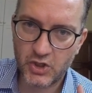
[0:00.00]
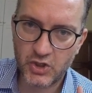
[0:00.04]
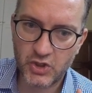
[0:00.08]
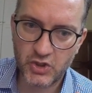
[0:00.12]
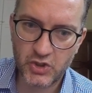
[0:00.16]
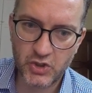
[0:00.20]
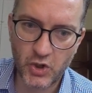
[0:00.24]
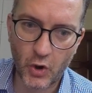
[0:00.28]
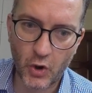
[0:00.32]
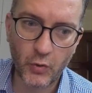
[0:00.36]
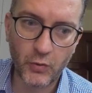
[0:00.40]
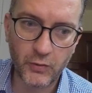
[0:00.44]

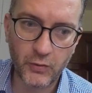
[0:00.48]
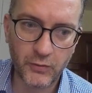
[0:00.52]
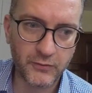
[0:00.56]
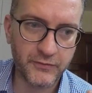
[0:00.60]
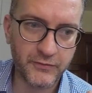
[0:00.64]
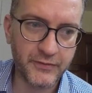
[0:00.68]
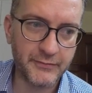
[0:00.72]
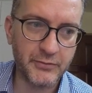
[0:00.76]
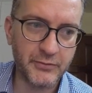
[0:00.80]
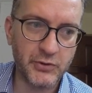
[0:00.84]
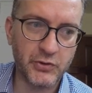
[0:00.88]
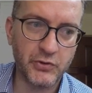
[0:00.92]
goal
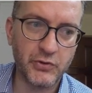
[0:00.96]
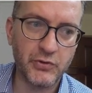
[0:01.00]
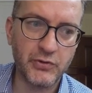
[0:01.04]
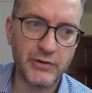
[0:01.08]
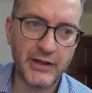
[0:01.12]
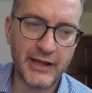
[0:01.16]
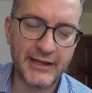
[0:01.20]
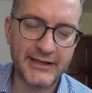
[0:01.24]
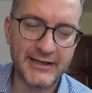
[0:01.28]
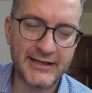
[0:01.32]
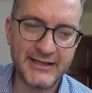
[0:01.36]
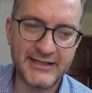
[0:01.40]
from Google
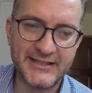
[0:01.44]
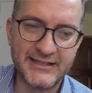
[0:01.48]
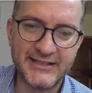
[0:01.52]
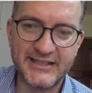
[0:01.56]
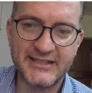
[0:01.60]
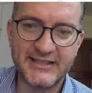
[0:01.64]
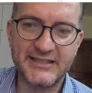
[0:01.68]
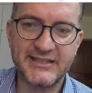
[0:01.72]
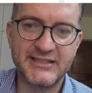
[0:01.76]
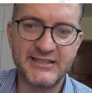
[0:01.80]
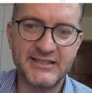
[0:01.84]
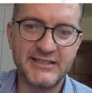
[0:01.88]

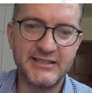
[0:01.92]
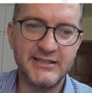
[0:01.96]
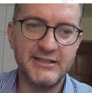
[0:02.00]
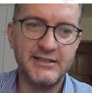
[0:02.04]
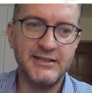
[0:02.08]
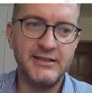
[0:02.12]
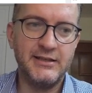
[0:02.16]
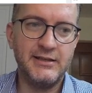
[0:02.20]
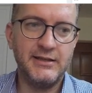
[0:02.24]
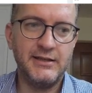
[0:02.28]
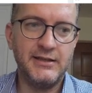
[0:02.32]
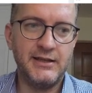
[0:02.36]
Analytics
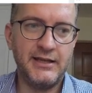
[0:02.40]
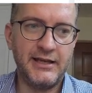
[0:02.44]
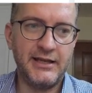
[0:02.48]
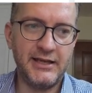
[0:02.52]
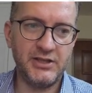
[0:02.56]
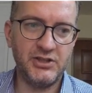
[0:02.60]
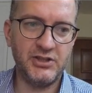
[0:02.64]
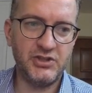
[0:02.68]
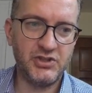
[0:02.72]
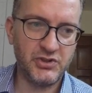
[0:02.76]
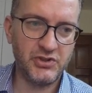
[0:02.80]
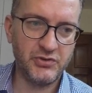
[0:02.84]

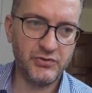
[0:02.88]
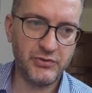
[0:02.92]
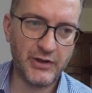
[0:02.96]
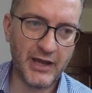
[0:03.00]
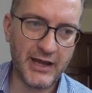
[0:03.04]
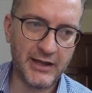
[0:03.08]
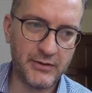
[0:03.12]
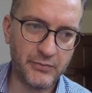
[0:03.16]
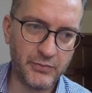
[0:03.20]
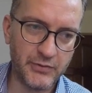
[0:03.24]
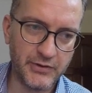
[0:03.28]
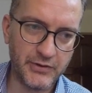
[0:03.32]
into
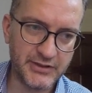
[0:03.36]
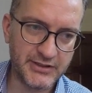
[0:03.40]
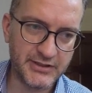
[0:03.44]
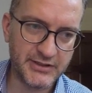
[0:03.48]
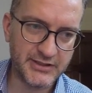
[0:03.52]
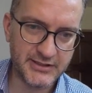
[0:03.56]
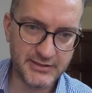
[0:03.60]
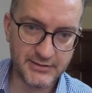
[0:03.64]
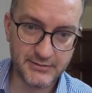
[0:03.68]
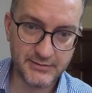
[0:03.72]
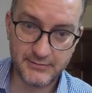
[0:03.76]
AdWords.